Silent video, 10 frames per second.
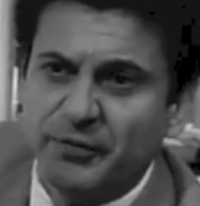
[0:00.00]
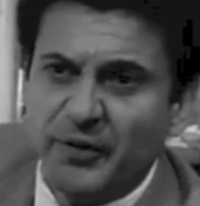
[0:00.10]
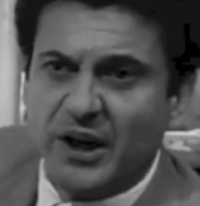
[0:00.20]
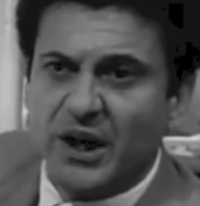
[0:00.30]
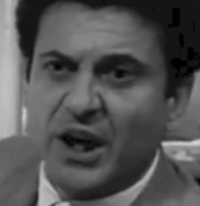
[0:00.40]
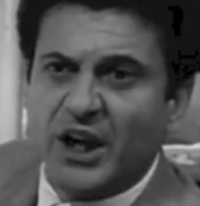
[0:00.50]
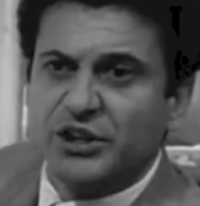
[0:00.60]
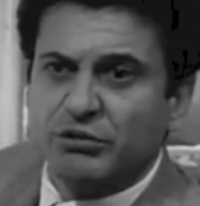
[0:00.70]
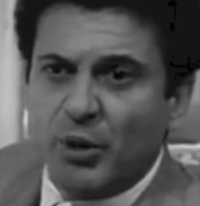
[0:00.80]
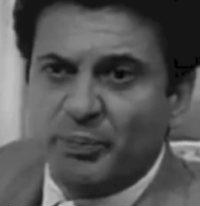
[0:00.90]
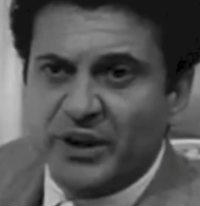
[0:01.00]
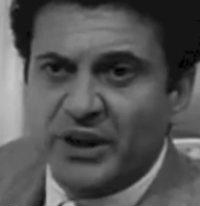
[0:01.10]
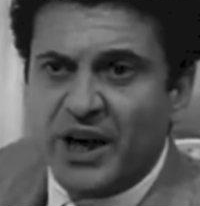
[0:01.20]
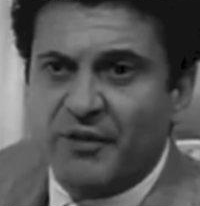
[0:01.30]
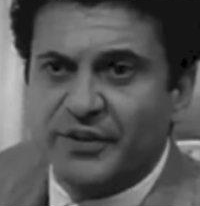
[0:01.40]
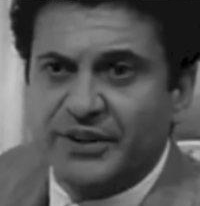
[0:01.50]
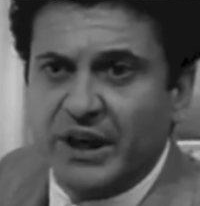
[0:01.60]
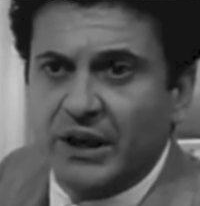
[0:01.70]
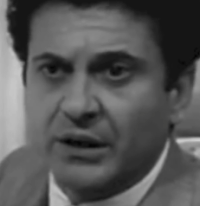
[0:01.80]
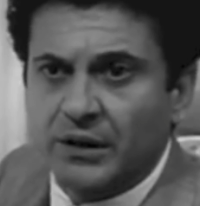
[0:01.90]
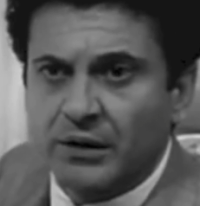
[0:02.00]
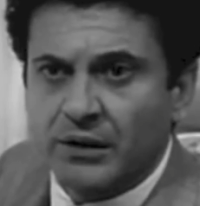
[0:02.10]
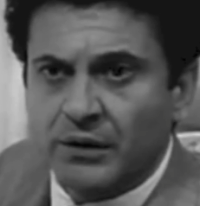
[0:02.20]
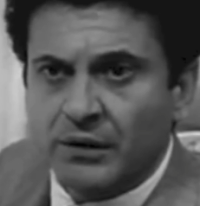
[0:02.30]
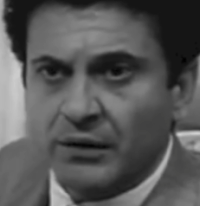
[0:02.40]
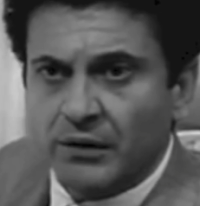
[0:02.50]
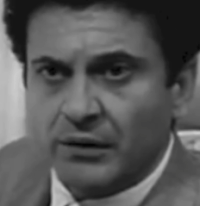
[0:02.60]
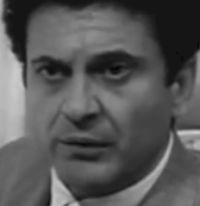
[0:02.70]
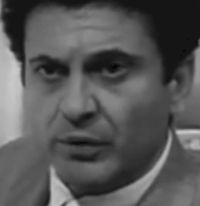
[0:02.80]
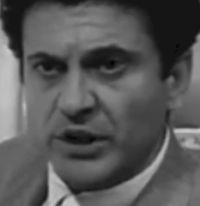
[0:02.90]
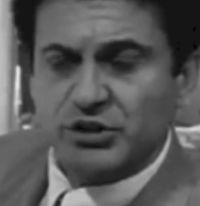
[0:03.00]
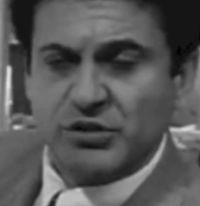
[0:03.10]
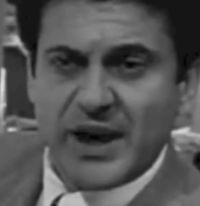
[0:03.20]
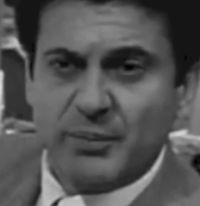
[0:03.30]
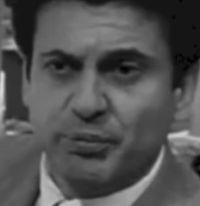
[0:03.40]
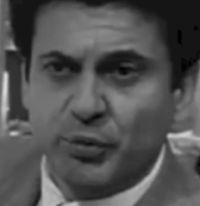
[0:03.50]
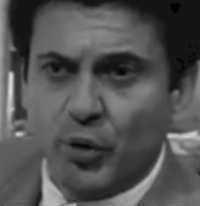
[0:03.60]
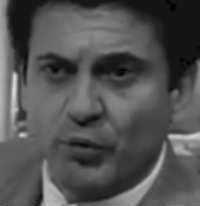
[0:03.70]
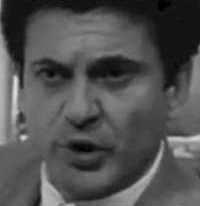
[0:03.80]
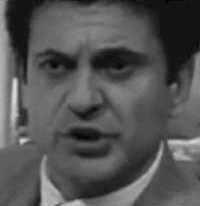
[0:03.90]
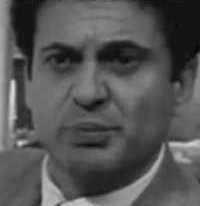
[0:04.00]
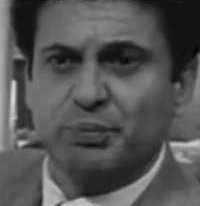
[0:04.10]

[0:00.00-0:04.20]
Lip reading: Nah, your fucking cuts are opening and everything. What are you trying to prove?